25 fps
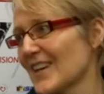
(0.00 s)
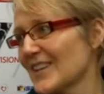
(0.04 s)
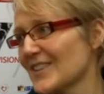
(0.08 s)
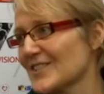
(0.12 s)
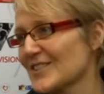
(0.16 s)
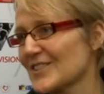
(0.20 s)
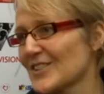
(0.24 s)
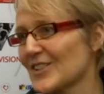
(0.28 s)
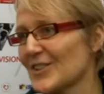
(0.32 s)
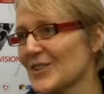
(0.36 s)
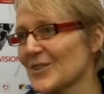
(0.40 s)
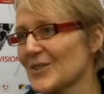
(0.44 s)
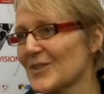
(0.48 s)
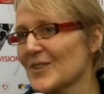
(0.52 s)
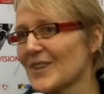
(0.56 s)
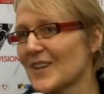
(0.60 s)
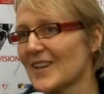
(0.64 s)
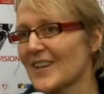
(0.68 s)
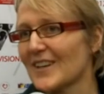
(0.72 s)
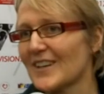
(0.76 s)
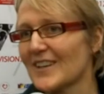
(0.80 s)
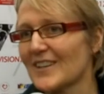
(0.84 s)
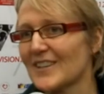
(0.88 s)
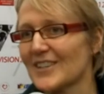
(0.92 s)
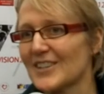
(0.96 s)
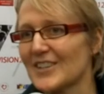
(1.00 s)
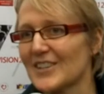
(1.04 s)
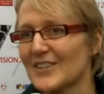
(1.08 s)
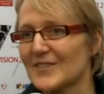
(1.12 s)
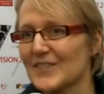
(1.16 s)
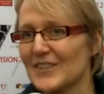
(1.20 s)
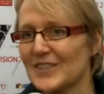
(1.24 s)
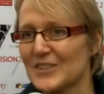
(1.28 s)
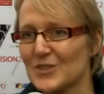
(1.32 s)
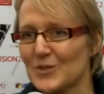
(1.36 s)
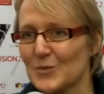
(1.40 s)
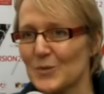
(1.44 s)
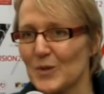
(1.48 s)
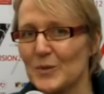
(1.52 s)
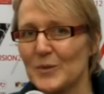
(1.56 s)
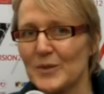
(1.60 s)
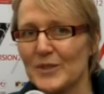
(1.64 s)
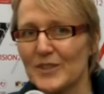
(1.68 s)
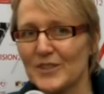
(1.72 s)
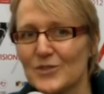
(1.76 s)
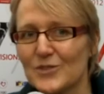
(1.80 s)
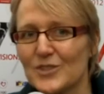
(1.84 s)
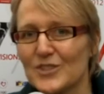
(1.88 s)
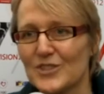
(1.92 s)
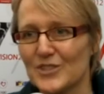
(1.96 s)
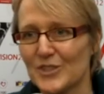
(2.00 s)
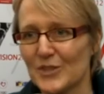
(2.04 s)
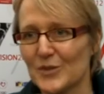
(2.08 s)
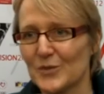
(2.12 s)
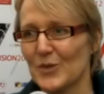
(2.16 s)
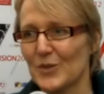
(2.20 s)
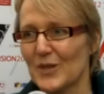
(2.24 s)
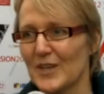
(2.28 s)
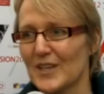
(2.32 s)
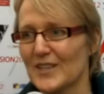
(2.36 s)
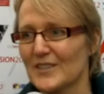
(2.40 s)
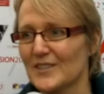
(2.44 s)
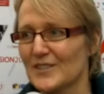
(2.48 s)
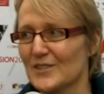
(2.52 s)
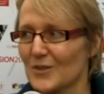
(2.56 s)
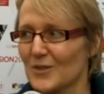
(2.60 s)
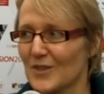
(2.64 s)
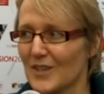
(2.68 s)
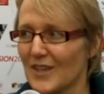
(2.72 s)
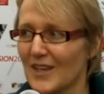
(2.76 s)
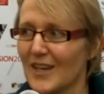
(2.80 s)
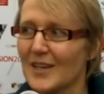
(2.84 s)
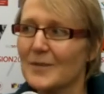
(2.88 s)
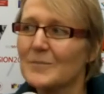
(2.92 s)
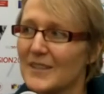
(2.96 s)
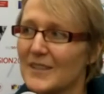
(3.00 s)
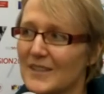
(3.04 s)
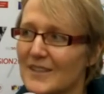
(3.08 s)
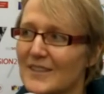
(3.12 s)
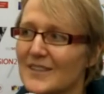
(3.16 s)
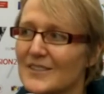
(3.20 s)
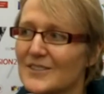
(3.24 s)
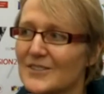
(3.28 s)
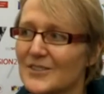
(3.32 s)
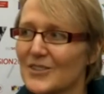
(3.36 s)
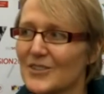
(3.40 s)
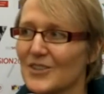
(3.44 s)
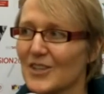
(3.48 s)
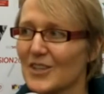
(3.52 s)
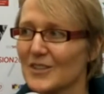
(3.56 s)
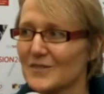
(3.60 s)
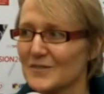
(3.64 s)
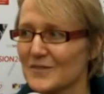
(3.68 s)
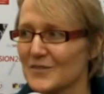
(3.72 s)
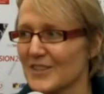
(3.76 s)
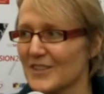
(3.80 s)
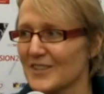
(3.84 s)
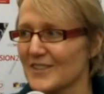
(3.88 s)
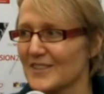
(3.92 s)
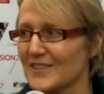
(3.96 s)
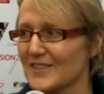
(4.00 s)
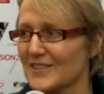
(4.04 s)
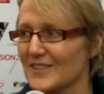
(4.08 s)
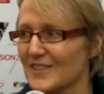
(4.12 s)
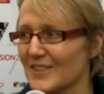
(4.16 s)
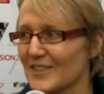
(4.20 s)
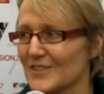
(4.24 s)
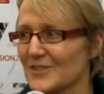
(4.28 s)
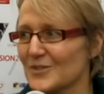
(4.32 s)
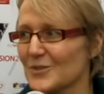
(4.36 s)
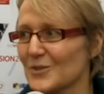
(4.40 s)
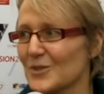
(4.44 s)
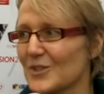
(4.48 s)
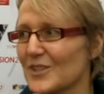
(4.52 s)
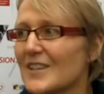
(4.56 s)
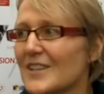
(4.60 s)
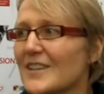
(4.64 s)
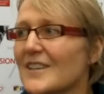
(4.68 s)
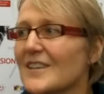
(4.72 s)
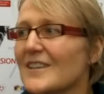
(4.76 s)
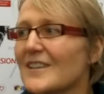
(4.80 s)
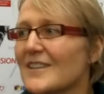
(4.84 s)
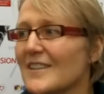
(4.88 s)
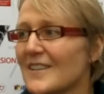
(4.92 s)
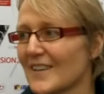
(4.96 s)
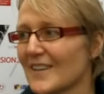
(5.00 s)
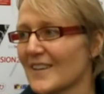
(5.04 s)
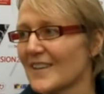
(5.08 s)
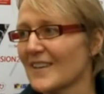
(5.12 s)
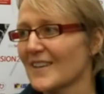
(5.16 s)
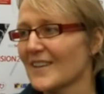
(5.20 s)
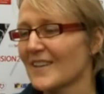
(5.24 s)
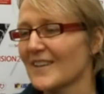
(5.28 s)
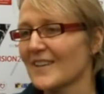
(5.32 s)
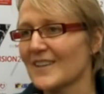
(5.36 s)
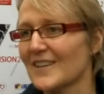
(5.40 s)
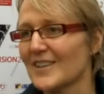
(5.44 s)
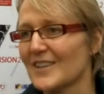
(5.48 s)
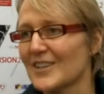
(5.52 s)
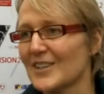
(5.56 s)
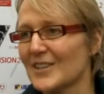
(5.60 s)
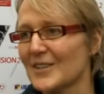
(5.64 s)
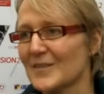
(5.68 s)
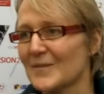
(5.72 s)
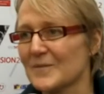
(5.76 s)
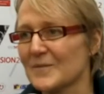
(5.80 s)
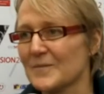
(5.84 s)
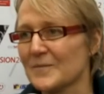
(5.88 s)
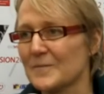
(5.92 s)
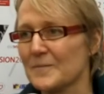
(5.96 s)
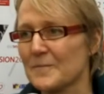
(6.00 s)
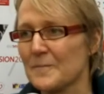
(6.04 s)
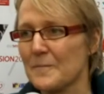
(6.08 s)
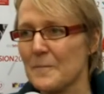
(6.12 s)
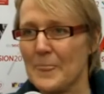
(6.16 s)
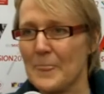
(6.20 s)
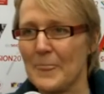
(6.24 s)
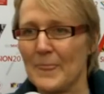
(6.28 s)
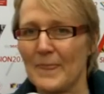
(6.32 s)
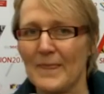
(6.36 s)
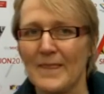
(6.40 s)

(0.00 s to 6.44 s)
And so um, it's very interesting for us to come here to the conference and to hear um,